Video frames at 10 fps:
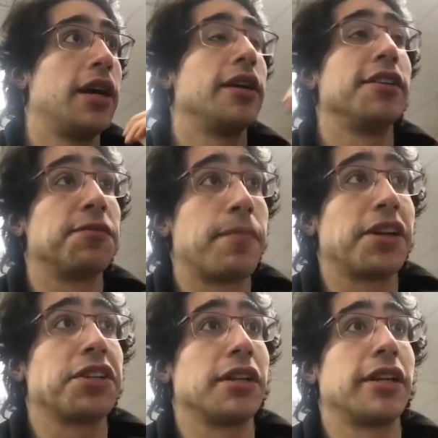
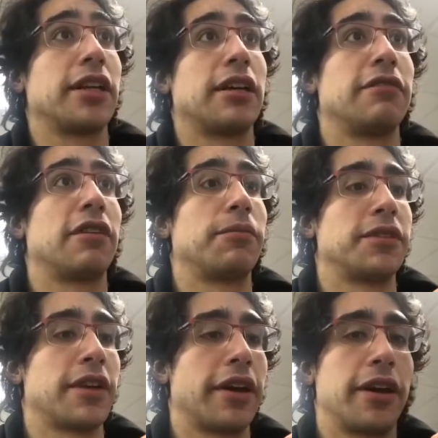especially if I'm
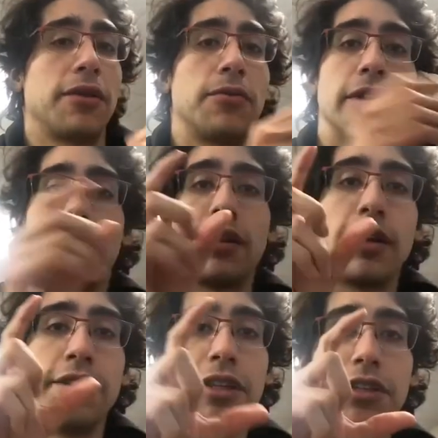saying, well,
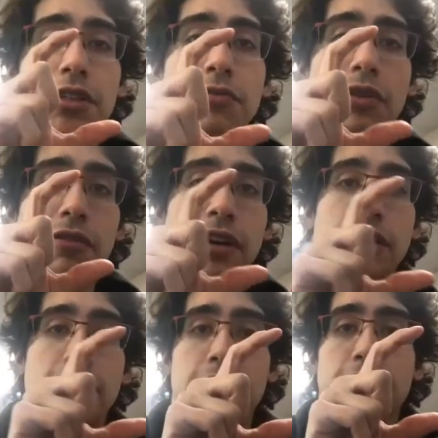addition with
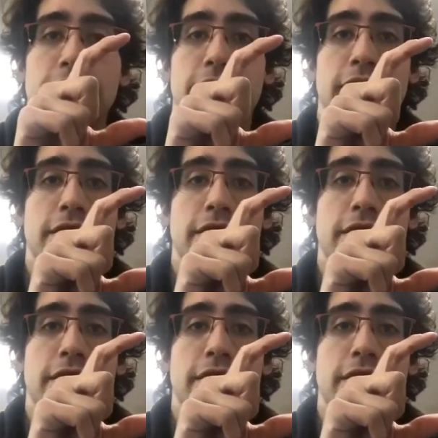vectors,